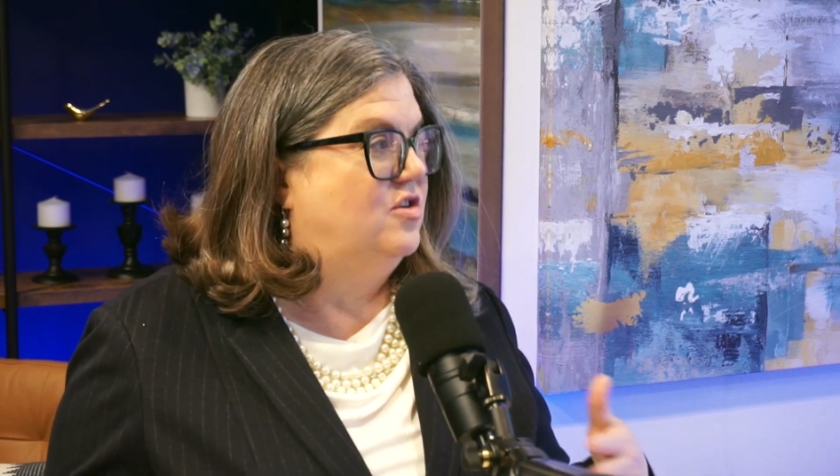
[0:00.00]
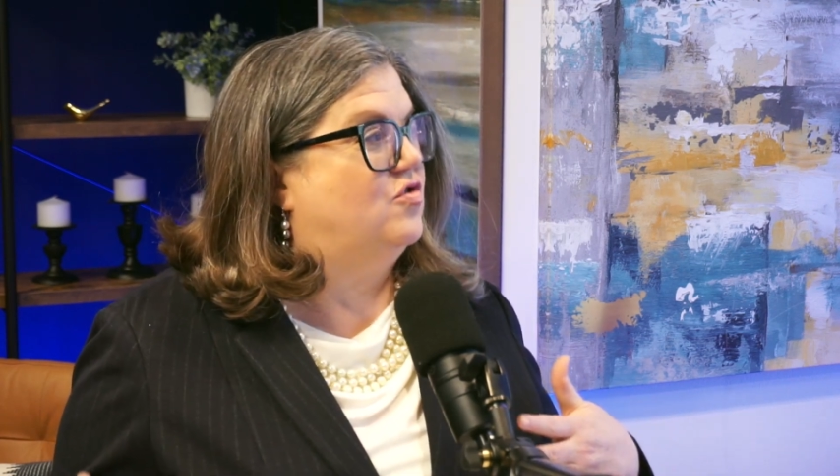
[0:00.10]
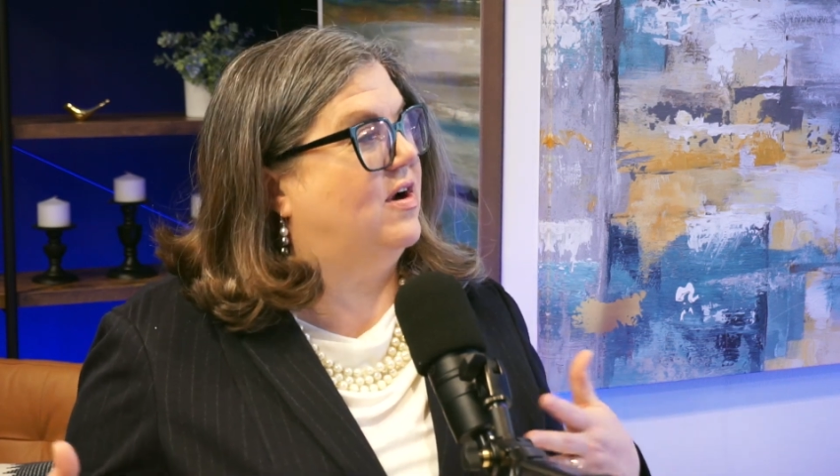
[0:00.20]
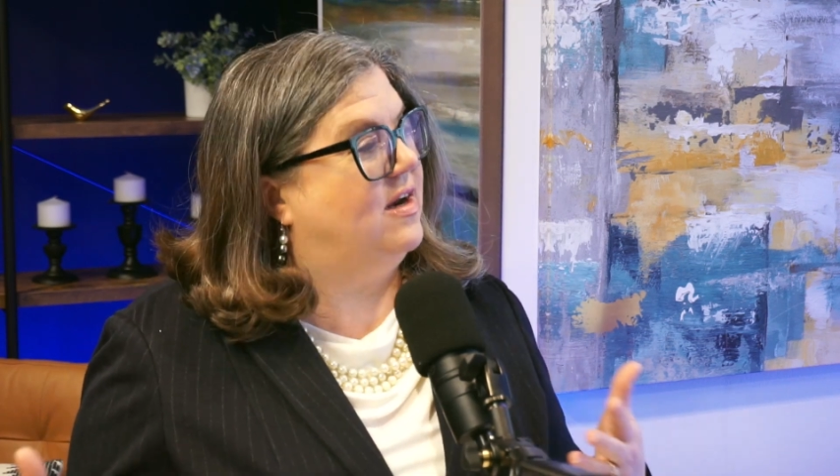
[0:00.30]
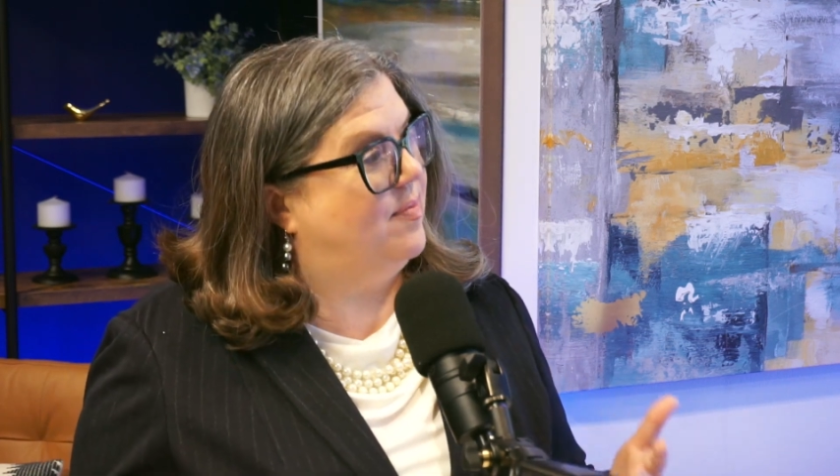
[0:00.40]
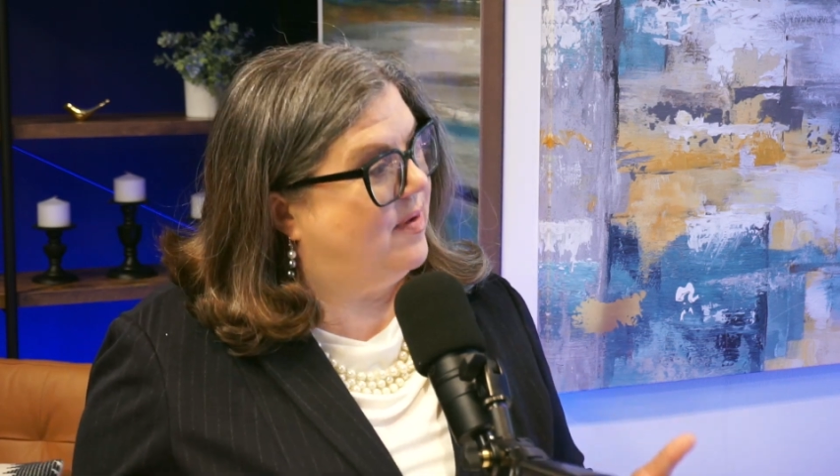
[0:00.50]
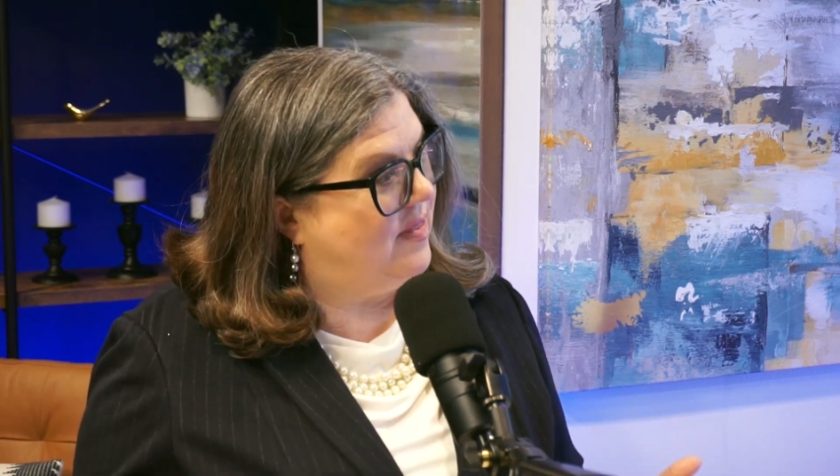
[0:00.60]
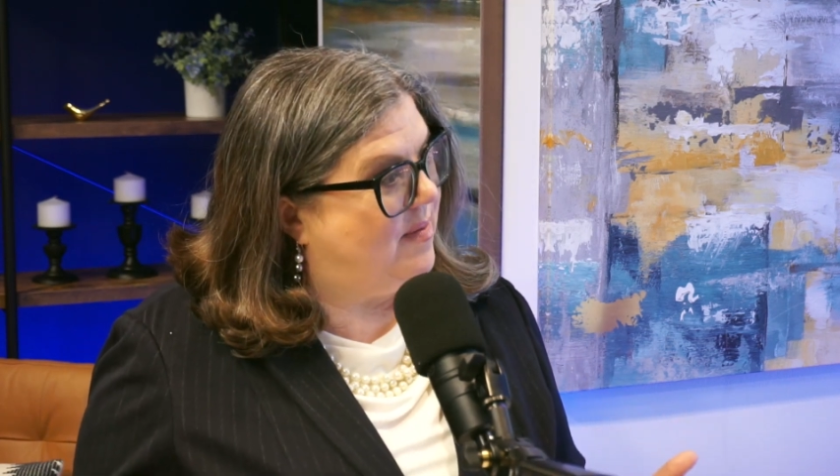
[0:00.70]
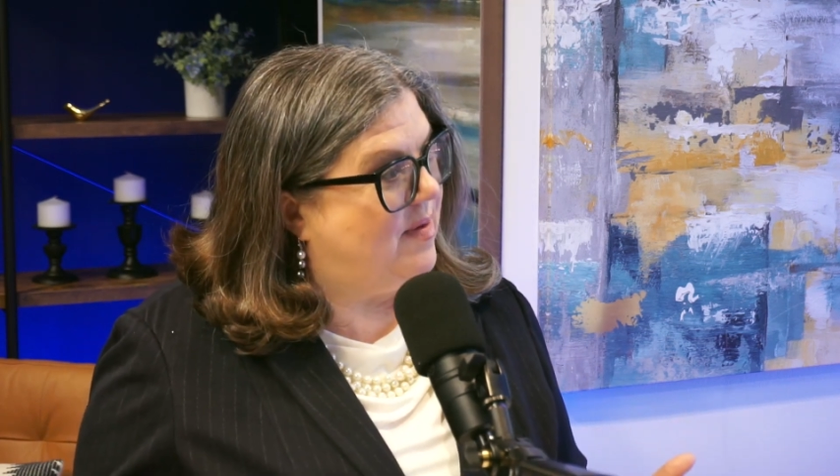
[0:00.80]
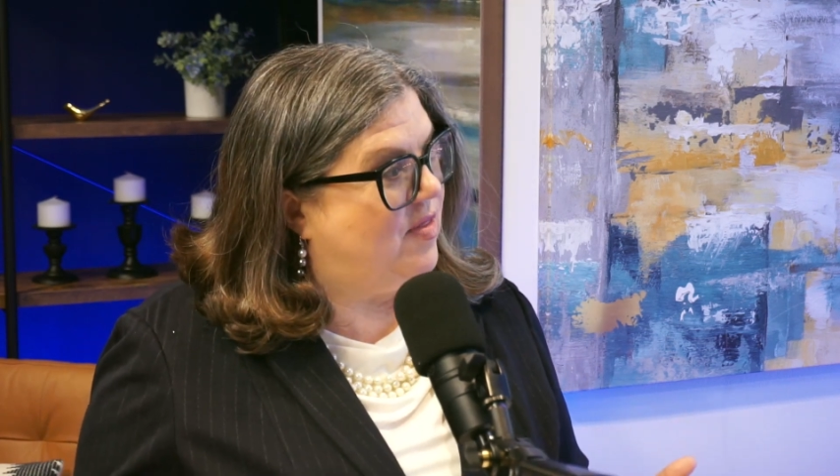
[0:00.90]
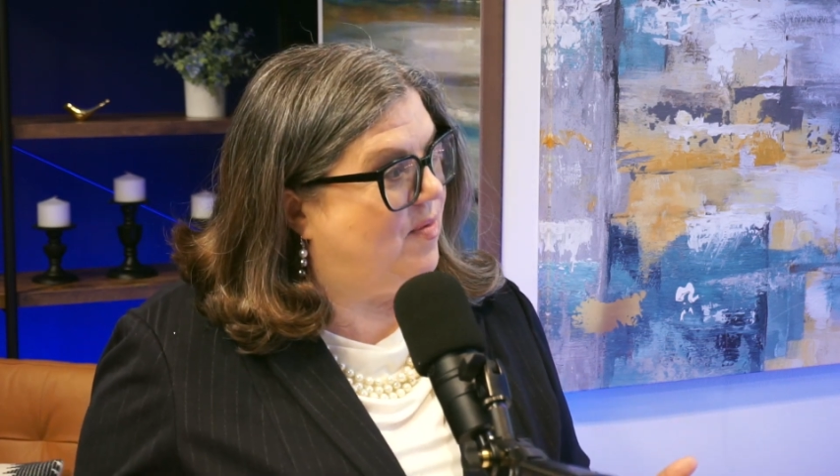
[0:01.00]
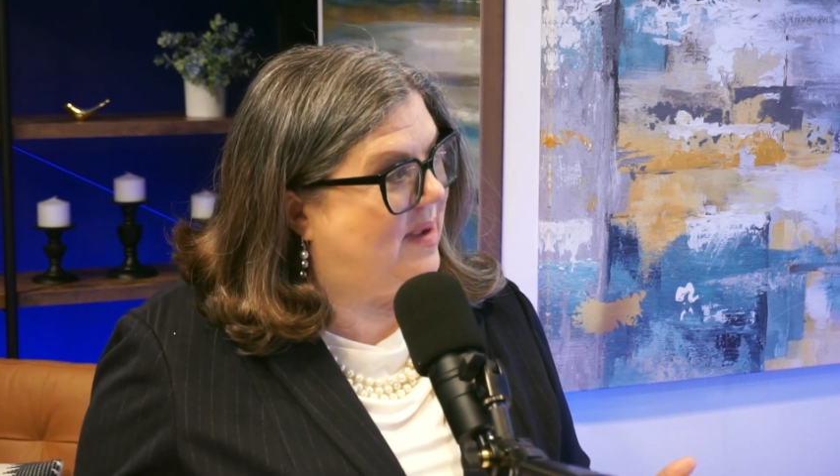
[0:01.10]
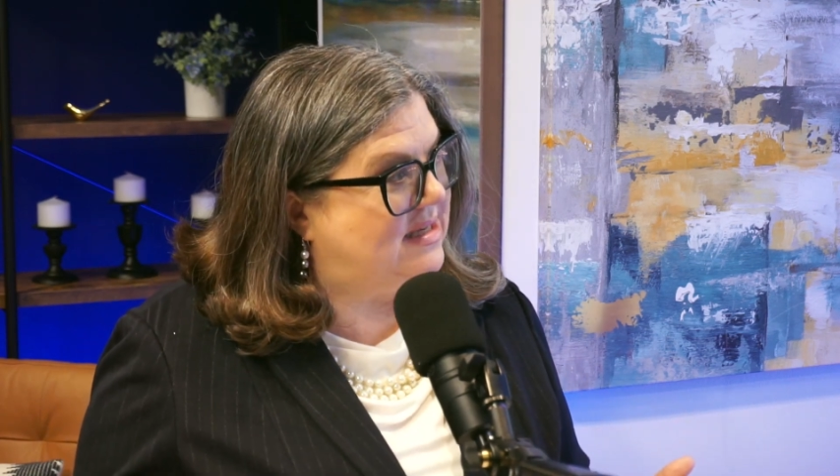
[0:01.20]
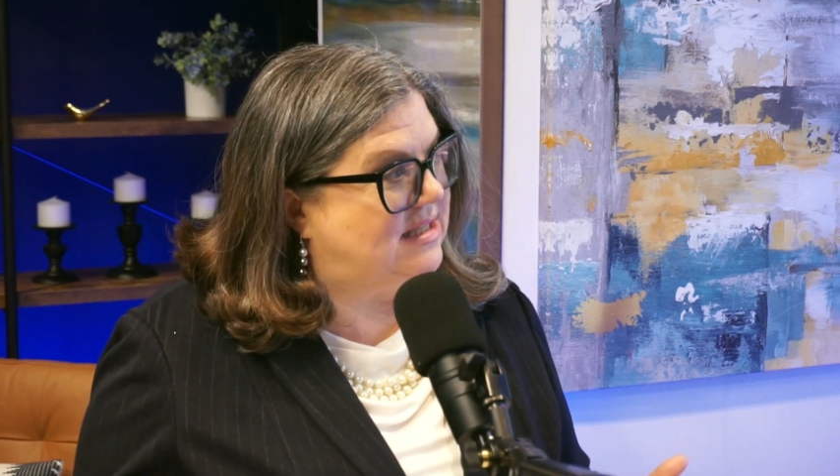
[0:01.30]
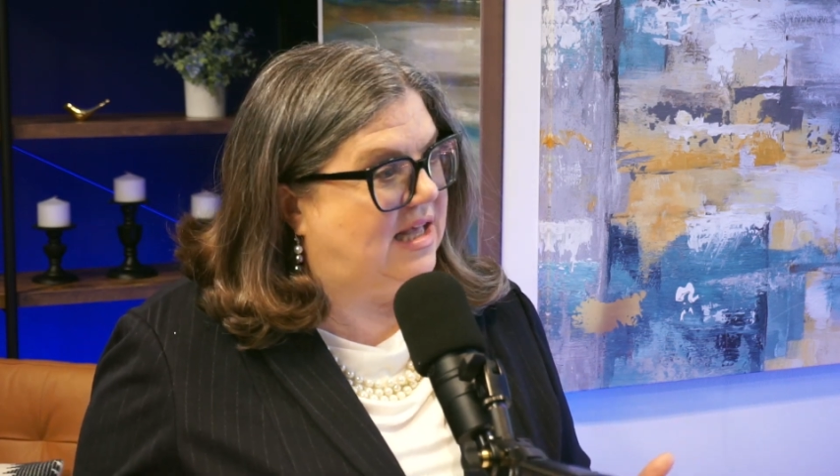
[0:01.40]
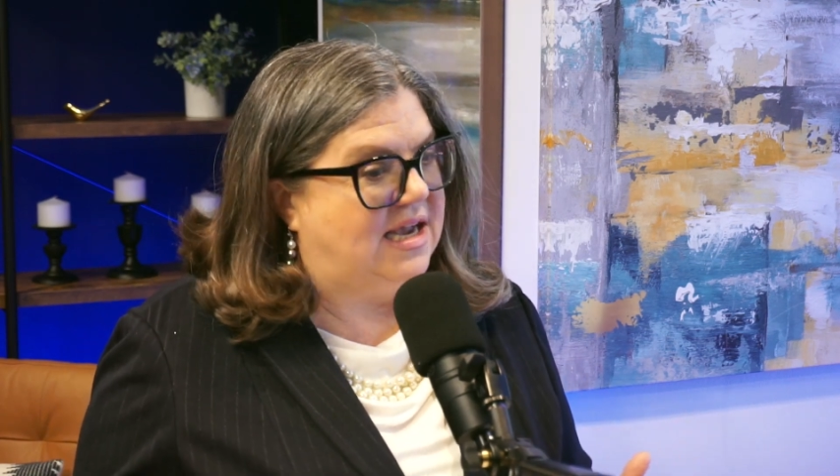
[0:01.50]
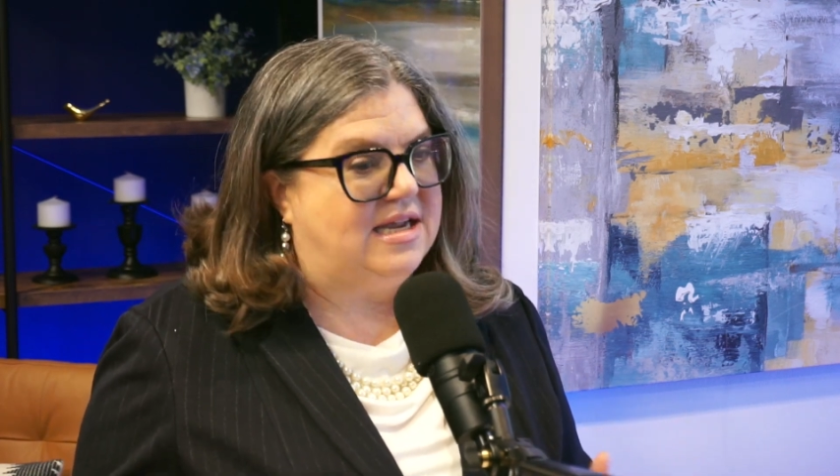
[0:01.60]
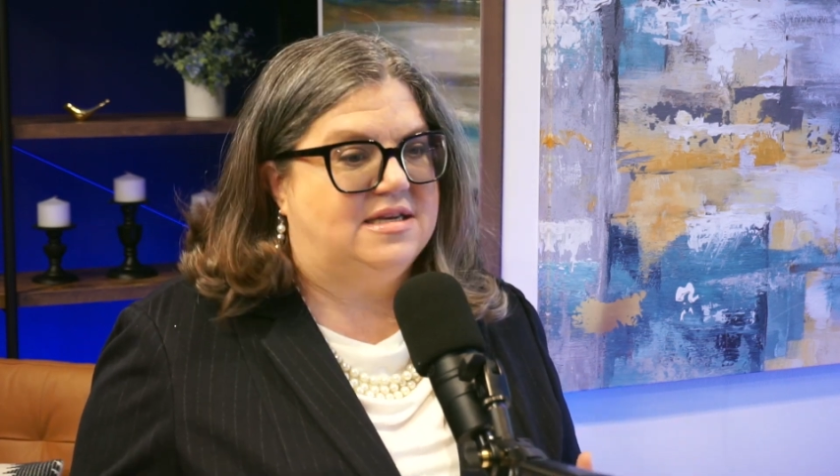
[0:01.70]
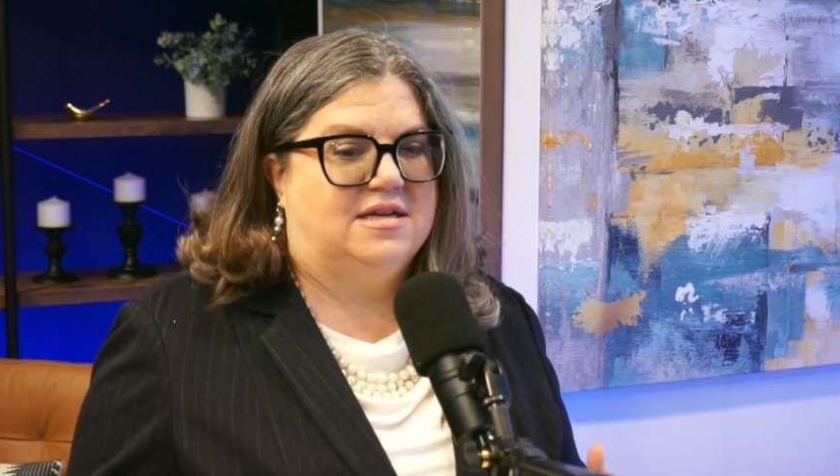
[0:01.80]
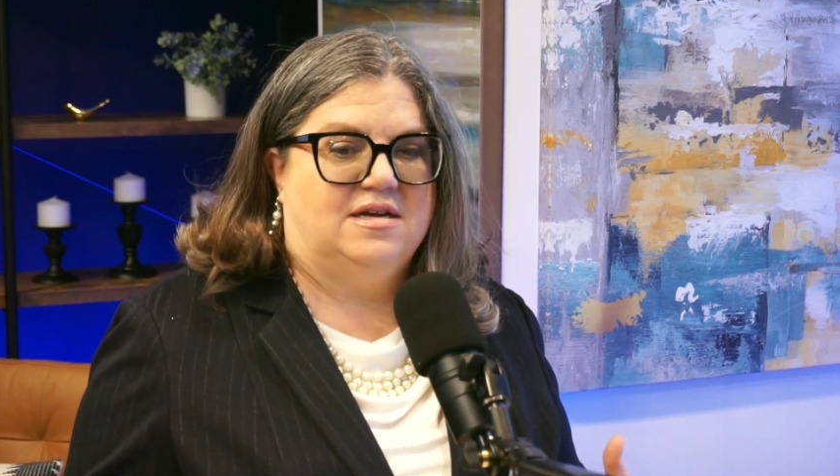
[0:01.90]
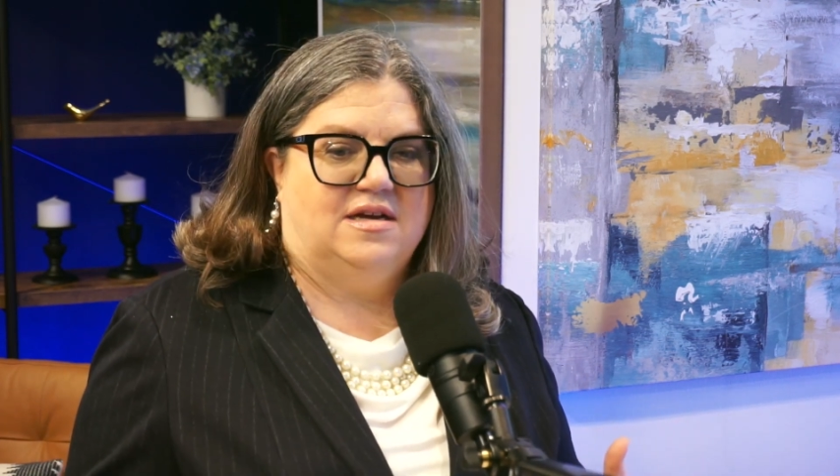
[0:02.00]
trying to put them in their best light